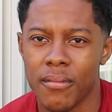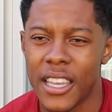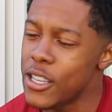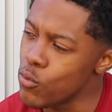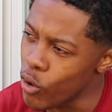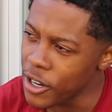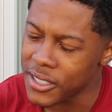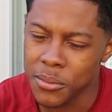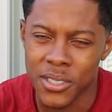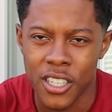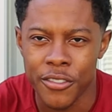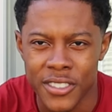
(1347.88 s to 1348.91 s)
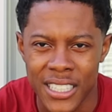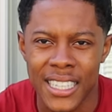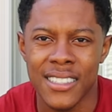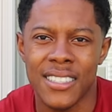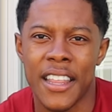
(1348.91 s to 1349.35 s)
He worked himself to
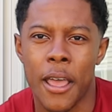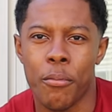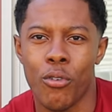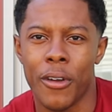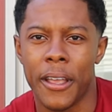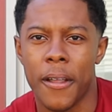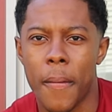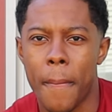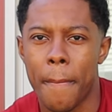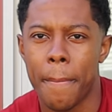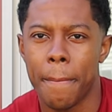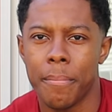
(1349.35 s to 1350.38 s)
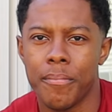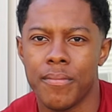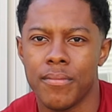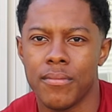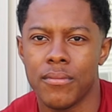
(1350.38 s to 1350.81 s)
get to that point.
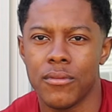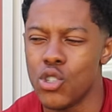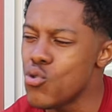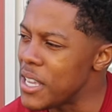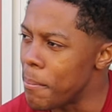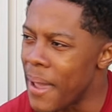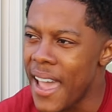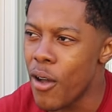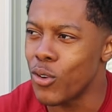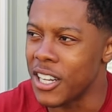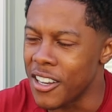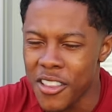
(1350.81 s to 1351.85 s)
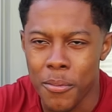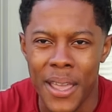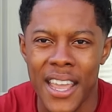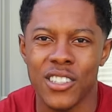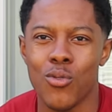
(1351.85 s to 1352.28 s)
You get mad when another
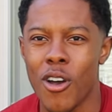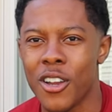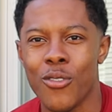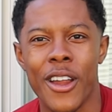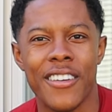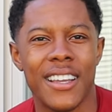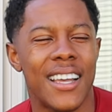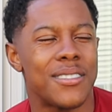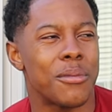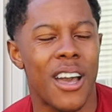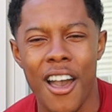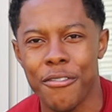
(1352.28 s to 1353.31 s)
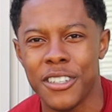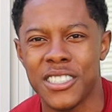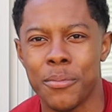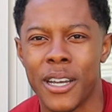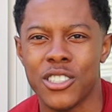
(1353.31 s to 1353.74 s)
man is walking around and got some
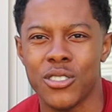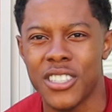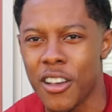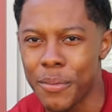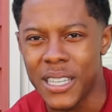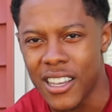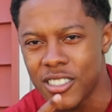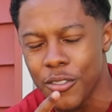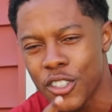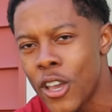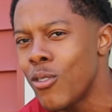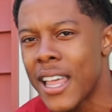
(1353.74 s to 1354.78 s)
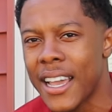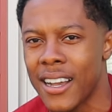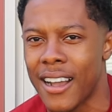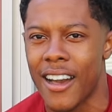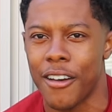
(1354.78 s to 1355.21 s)
confidence about yourself because of your
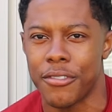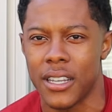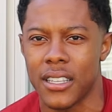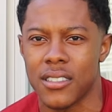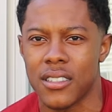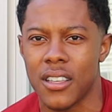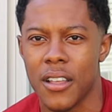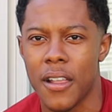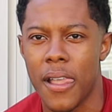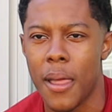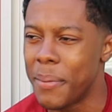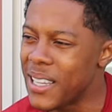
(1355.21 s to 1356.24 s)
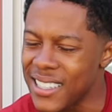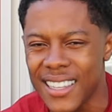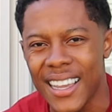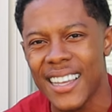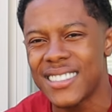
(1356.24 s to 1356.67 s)
lack of confidence.
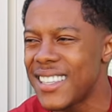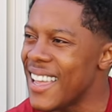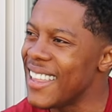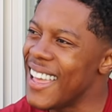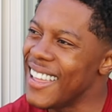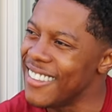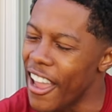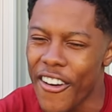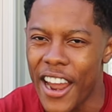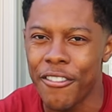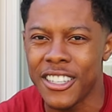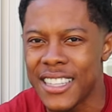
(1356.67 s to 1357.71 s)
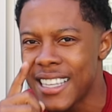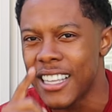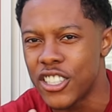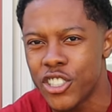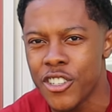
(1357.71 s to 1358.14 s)
Because, like I said, they're
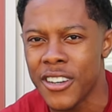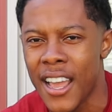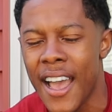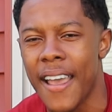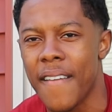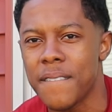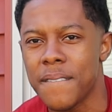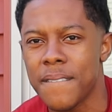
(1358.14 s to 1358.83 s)
everything that you're not.